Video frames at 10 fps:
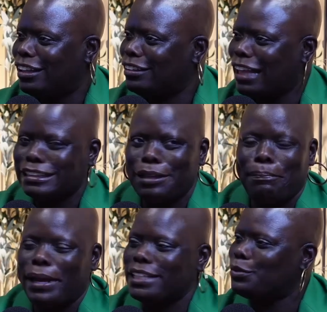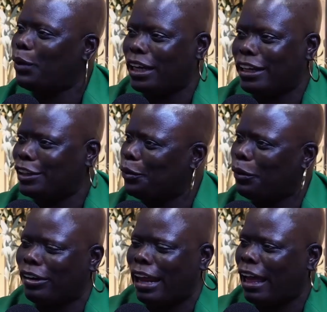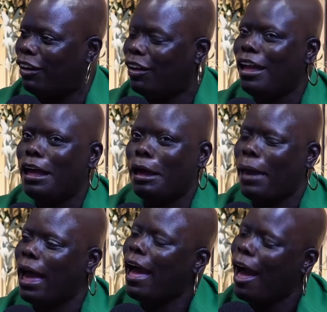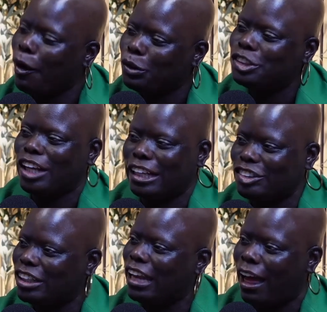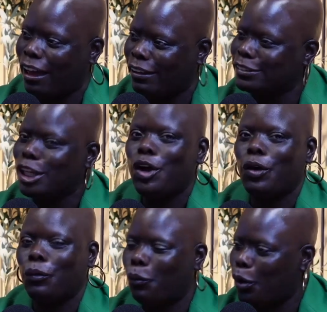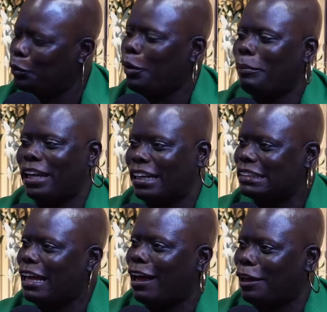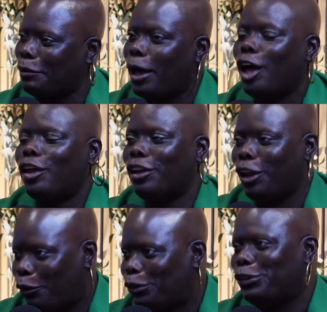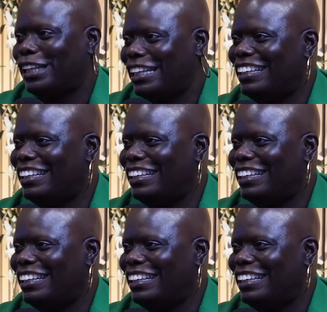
That's the best way to get the word out about how we're changing lives one woman at a time locally.